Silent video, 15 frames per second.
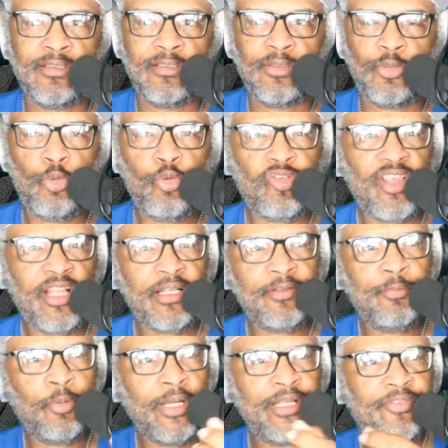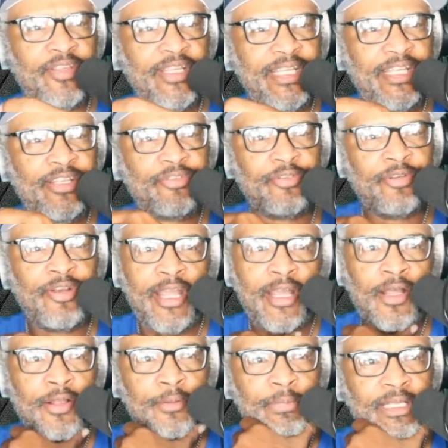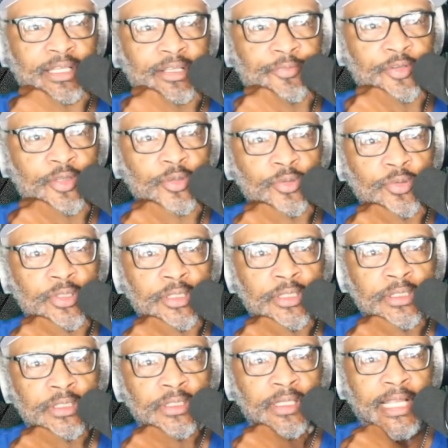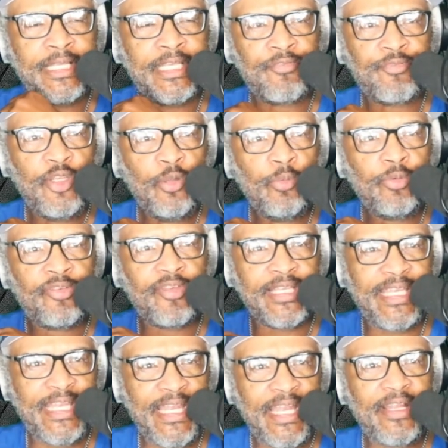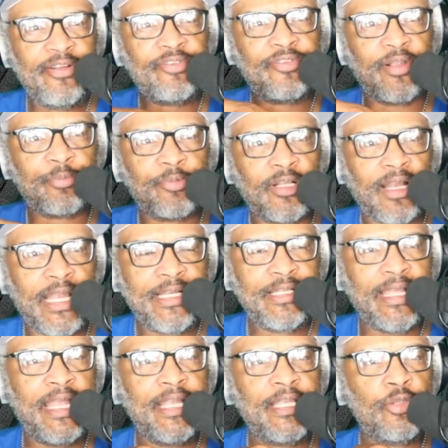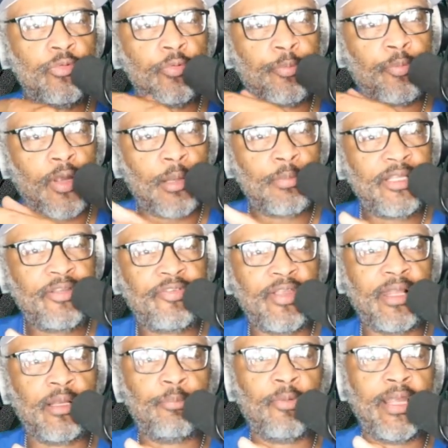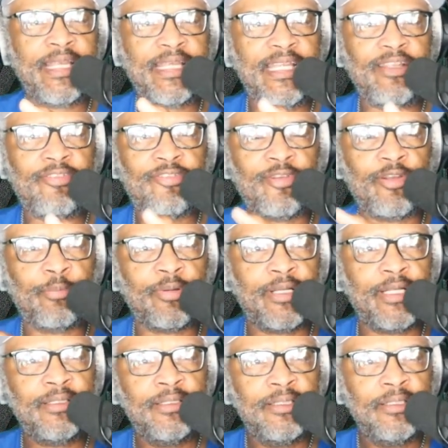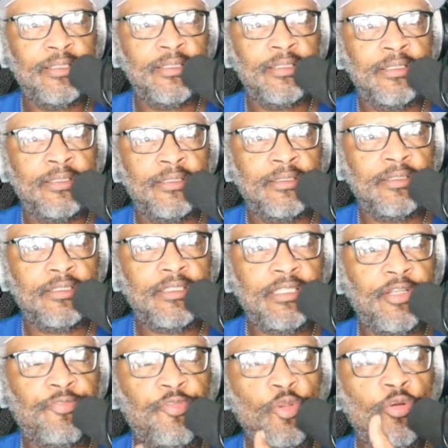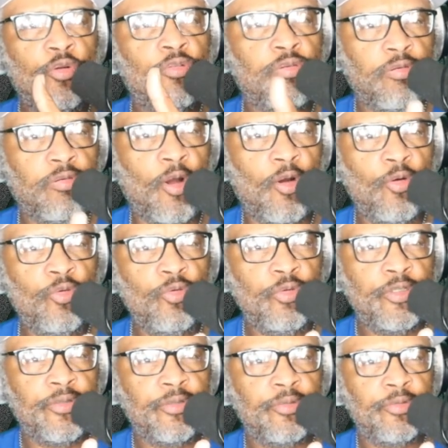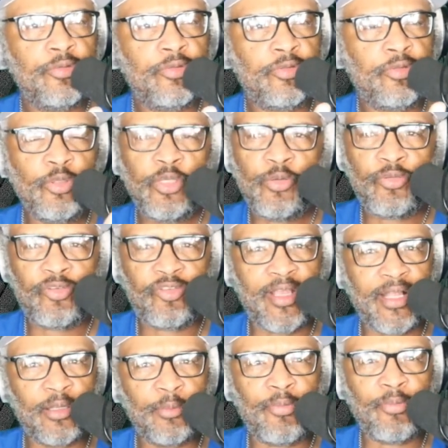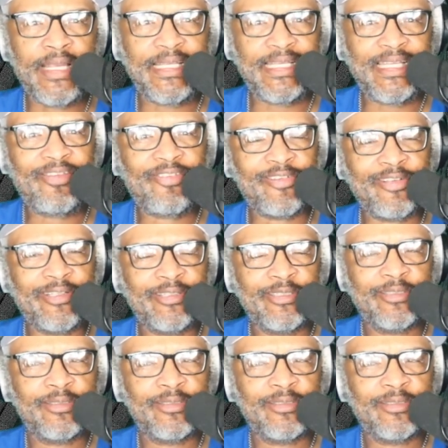Who celebrates Easter now? I mean, if you was a kid or something like that, you would probably celebrate Easter. But if you grown, do you celebrate Easter?